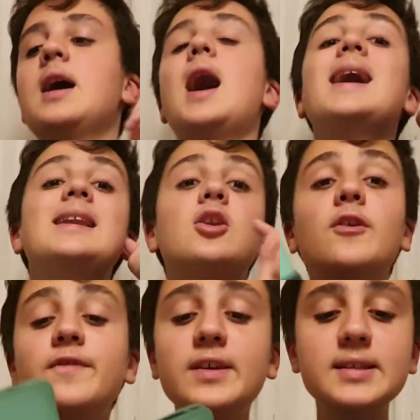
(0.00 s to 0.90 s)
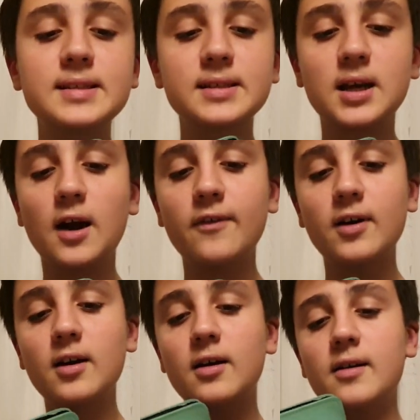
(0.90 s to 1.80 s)
I love this
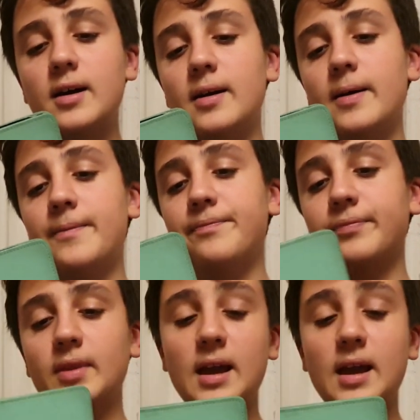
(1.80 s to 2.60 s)
cover.